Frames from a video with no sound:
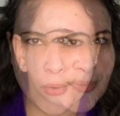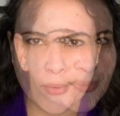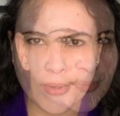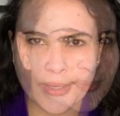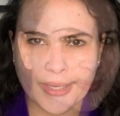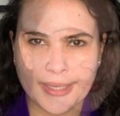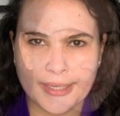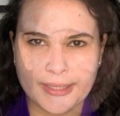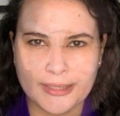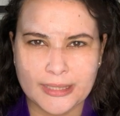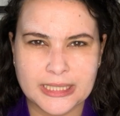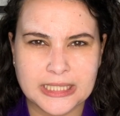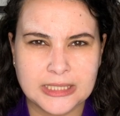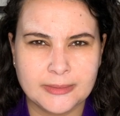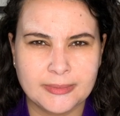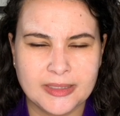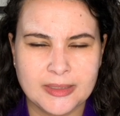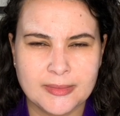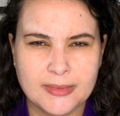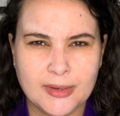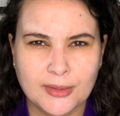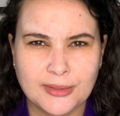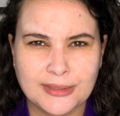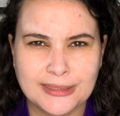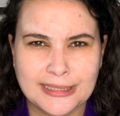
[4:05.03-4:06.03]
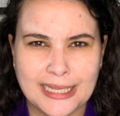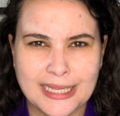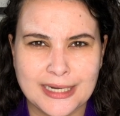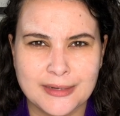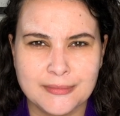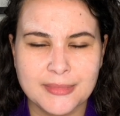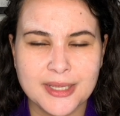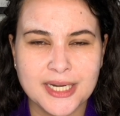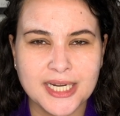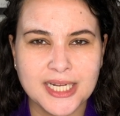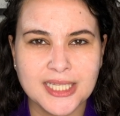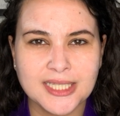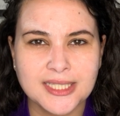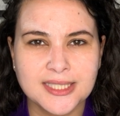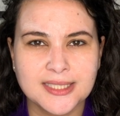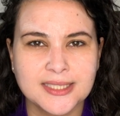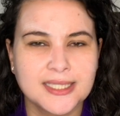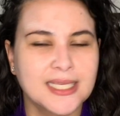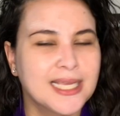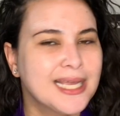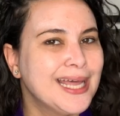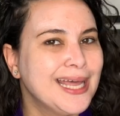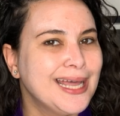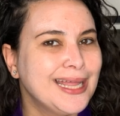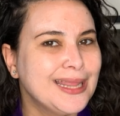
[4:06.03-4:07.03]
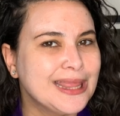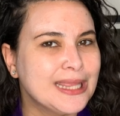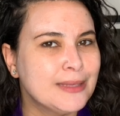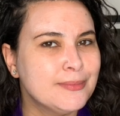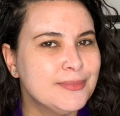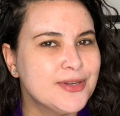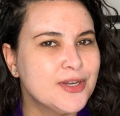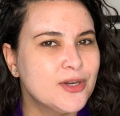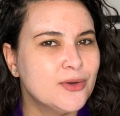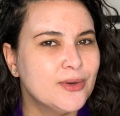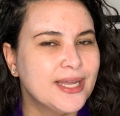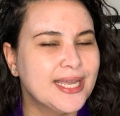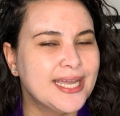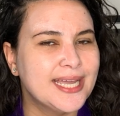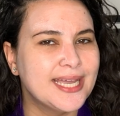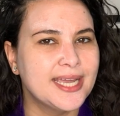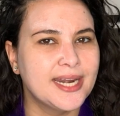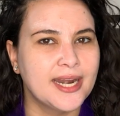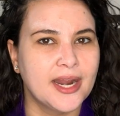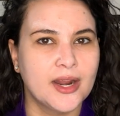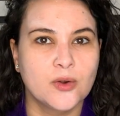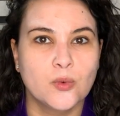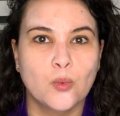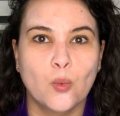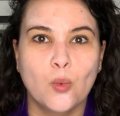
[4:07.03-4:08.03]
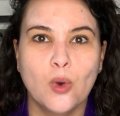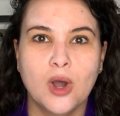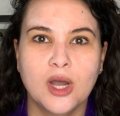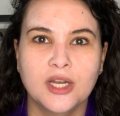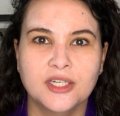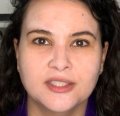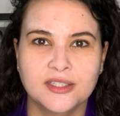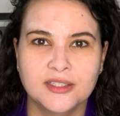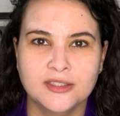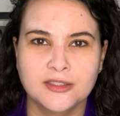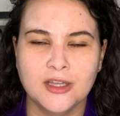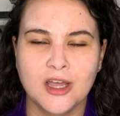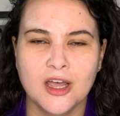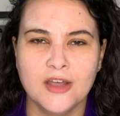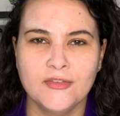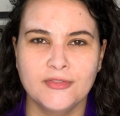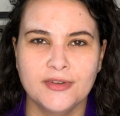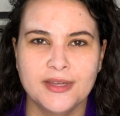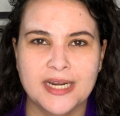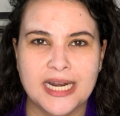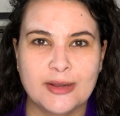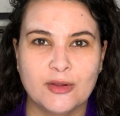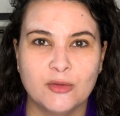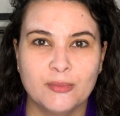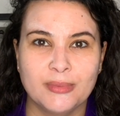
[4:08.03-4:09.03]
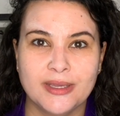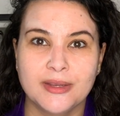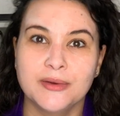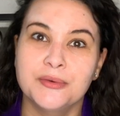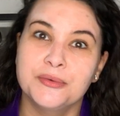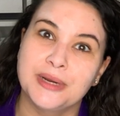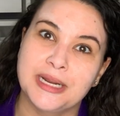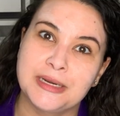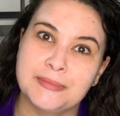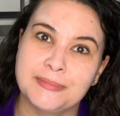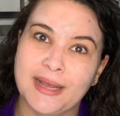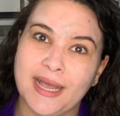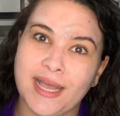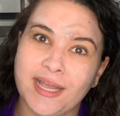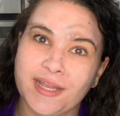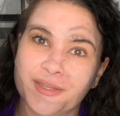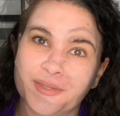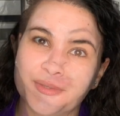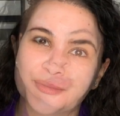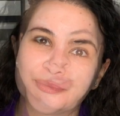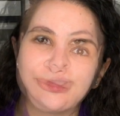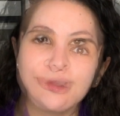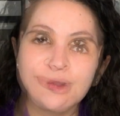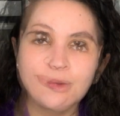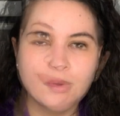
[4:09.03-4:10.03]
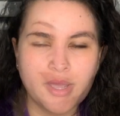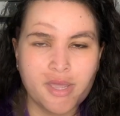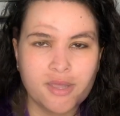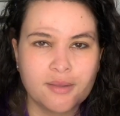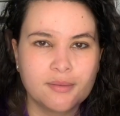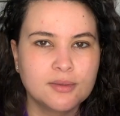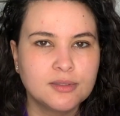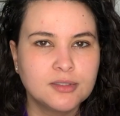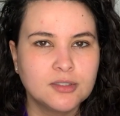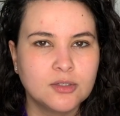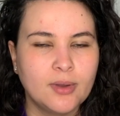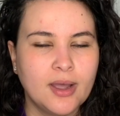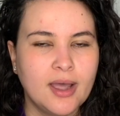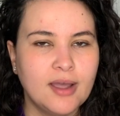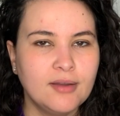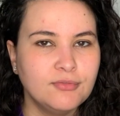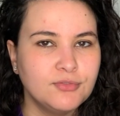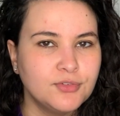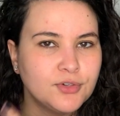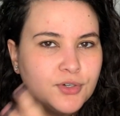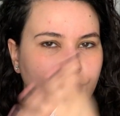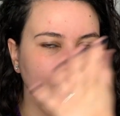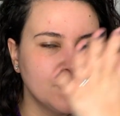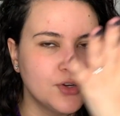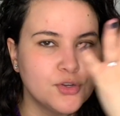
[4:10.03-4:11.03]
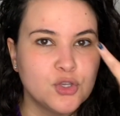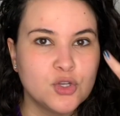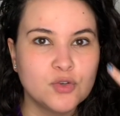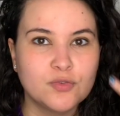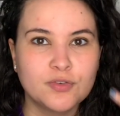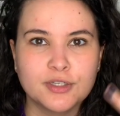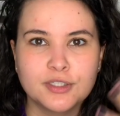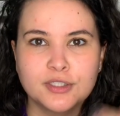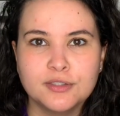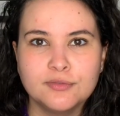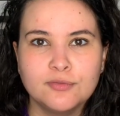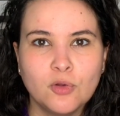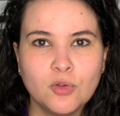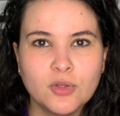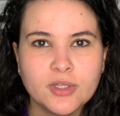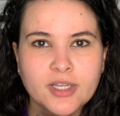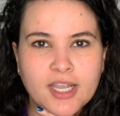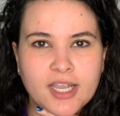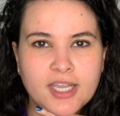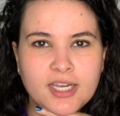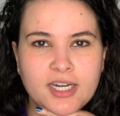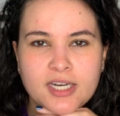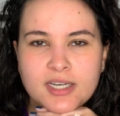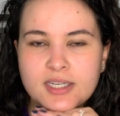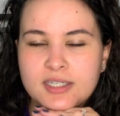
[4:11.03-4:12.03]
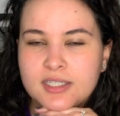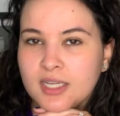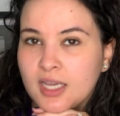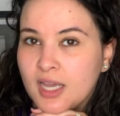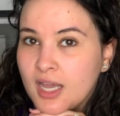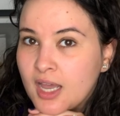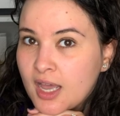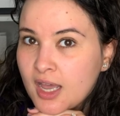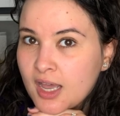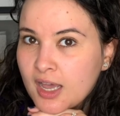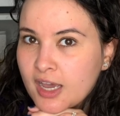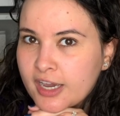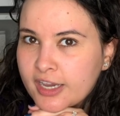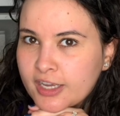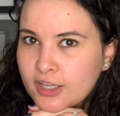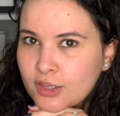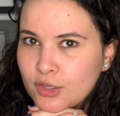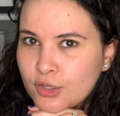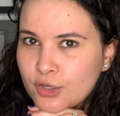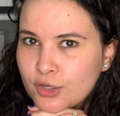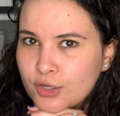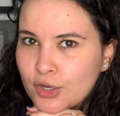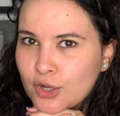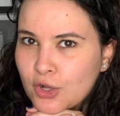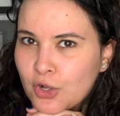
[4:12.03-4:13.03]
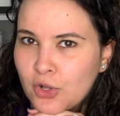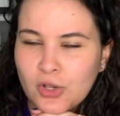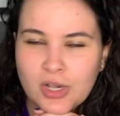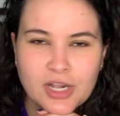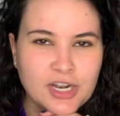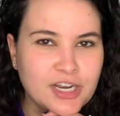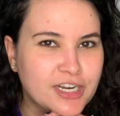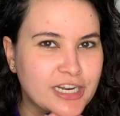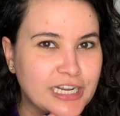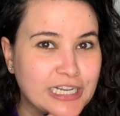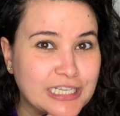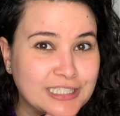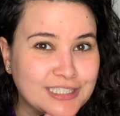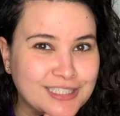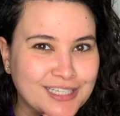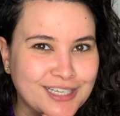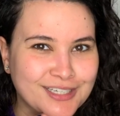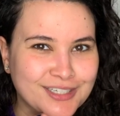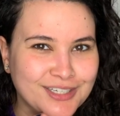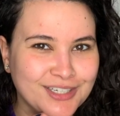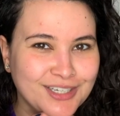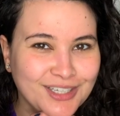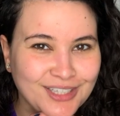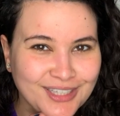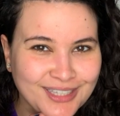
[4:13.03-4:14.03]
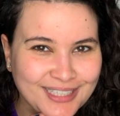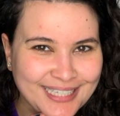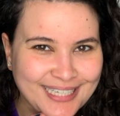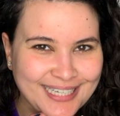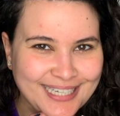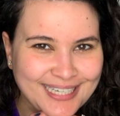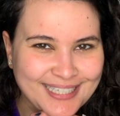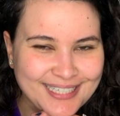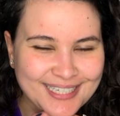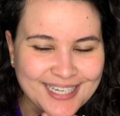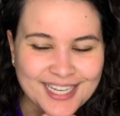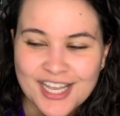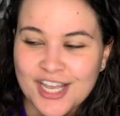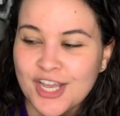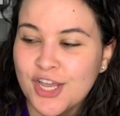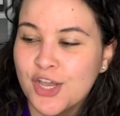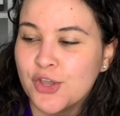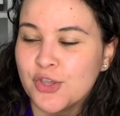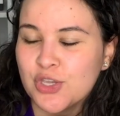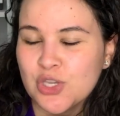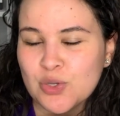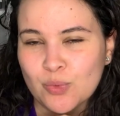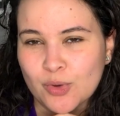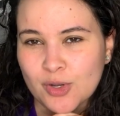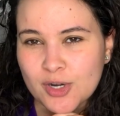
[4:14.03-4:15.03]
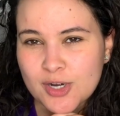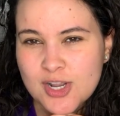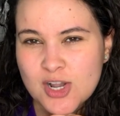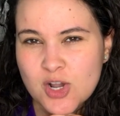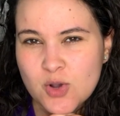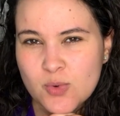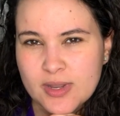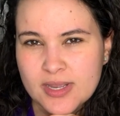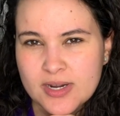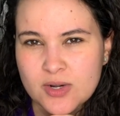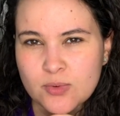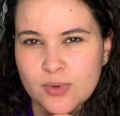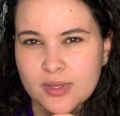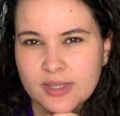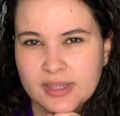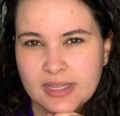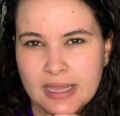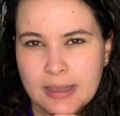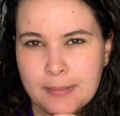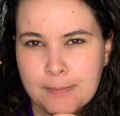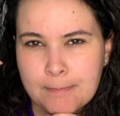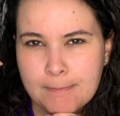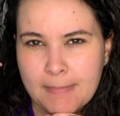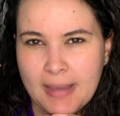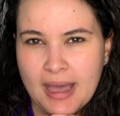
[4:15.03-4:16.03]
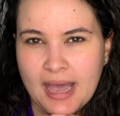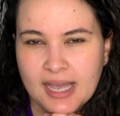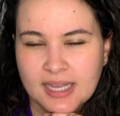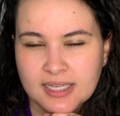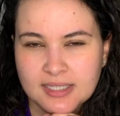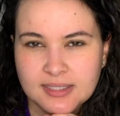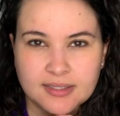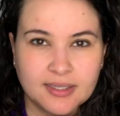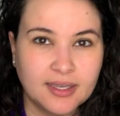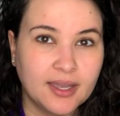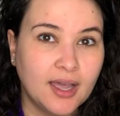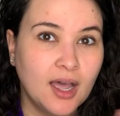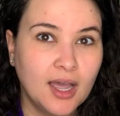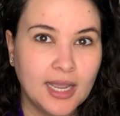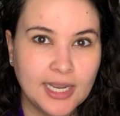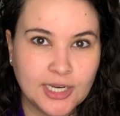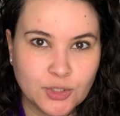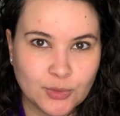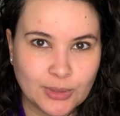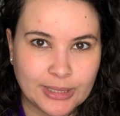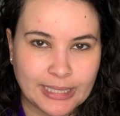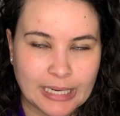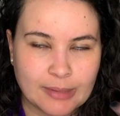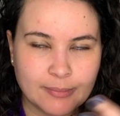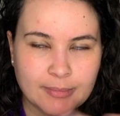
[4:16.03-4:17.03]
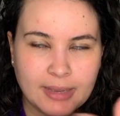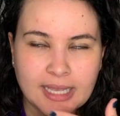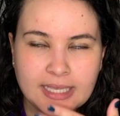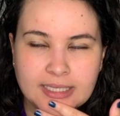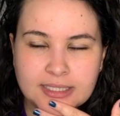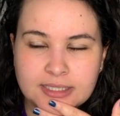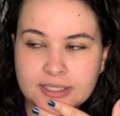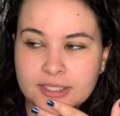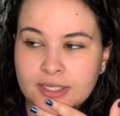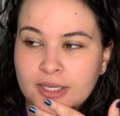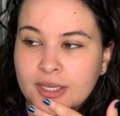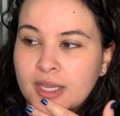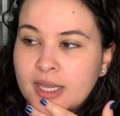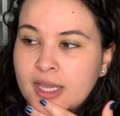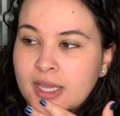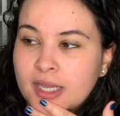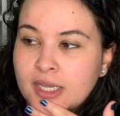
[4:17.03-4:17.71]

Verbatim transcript: Okay, it's been about 10 minutes. Let me go ahead and wash this off and I'll be right back. Okay, so after you've exfoliated, I look all nice and clean. You wanna go in with a mask, a hydrating mask.